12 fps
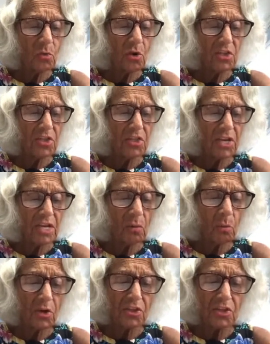one thing
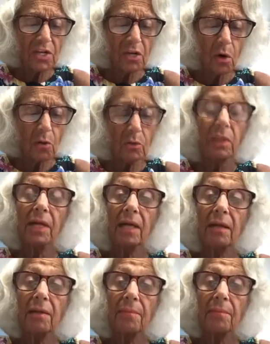and one thing
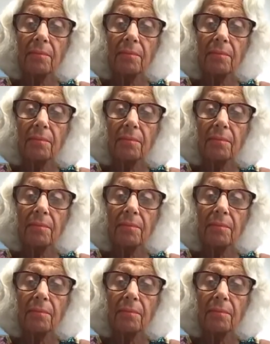only.